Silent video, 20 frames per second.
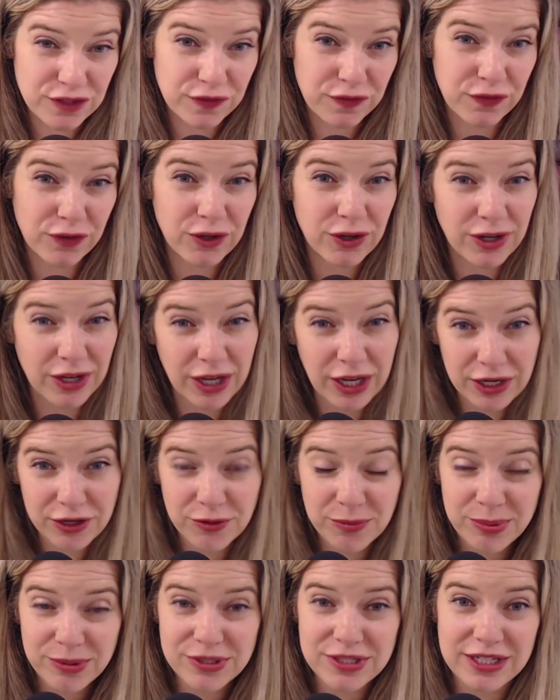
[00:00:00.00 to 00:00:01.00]
for a
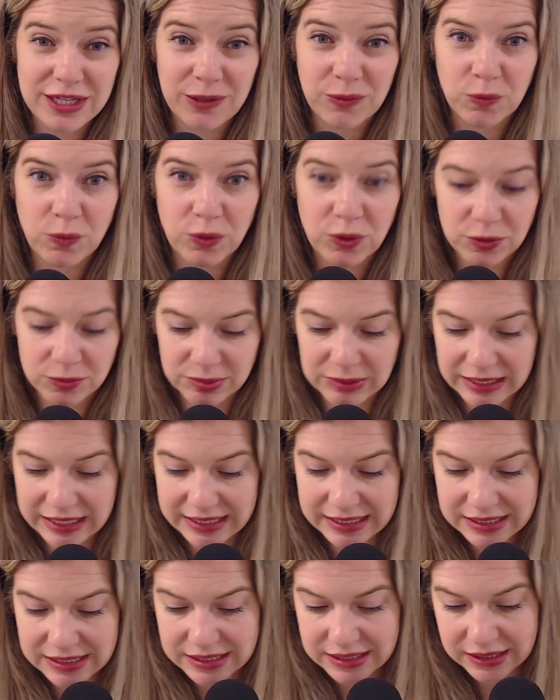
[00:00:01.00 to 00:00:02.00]
100% wool
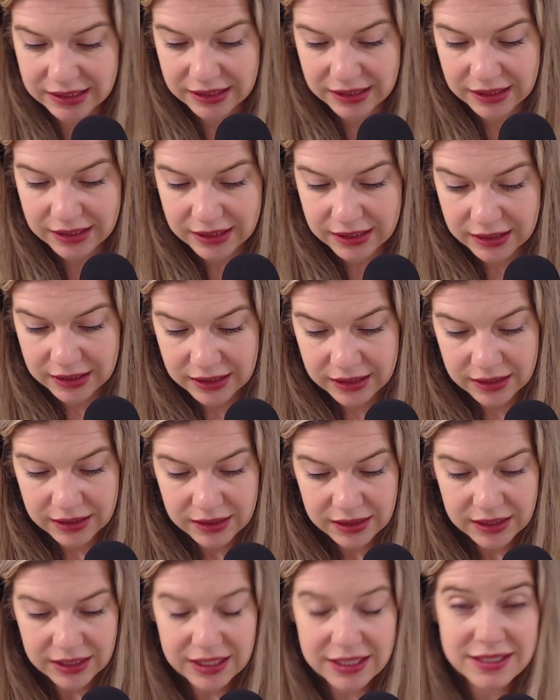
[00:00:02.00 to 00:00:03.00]
blend
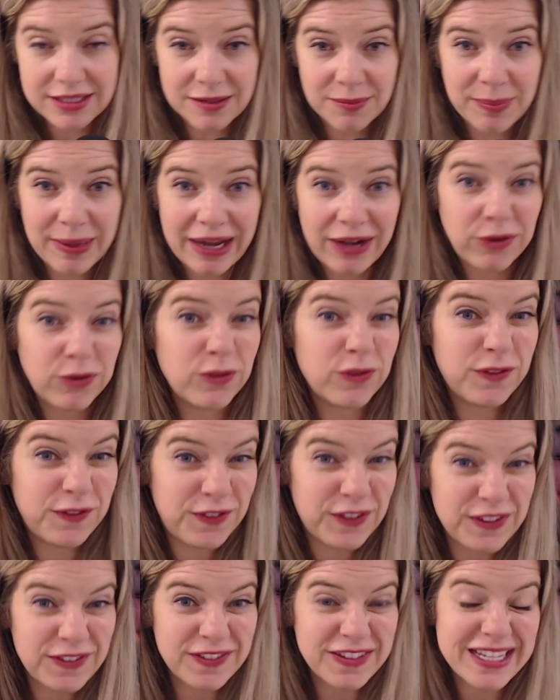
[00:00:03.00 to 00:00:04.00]
is about
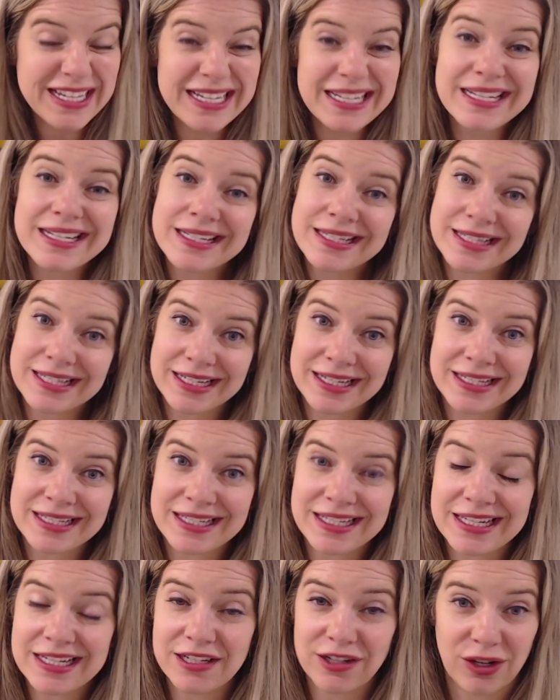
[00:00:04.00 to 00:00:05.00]
$50 to
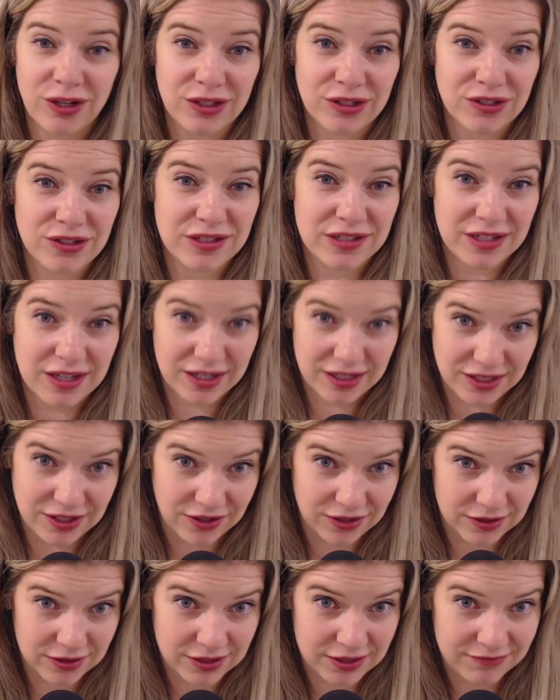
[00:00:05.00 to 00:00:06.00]
$60 a
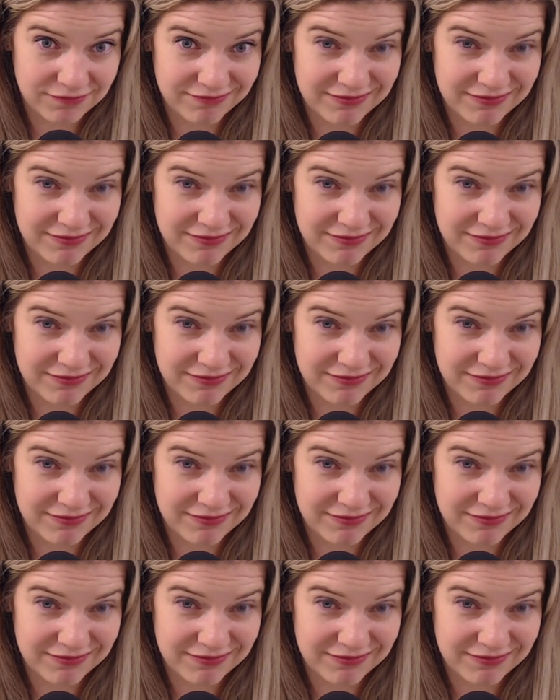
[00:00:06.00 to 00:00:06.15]
yard.